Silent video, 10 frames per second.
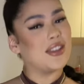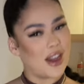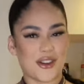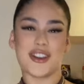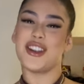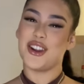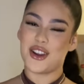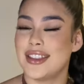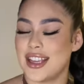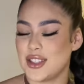Y'all already know.
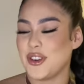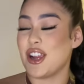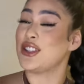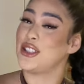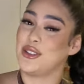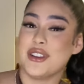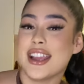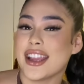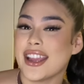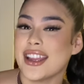Thanks for tuning
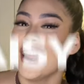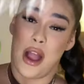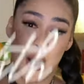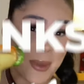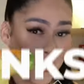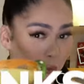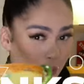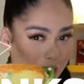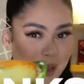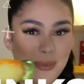in. I'll be
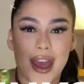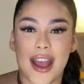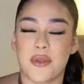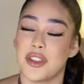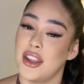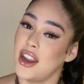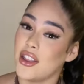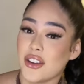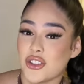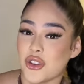right back with another
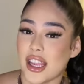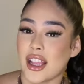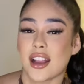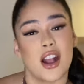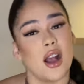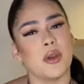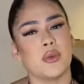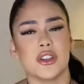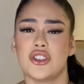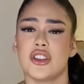drink. Comment
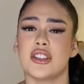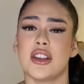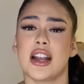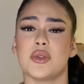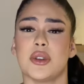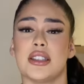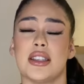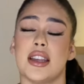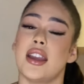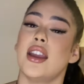which drinks you guys want to
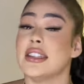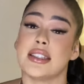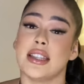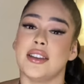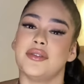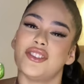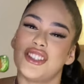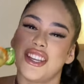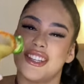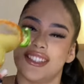see. It's lit.
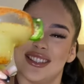Cheers.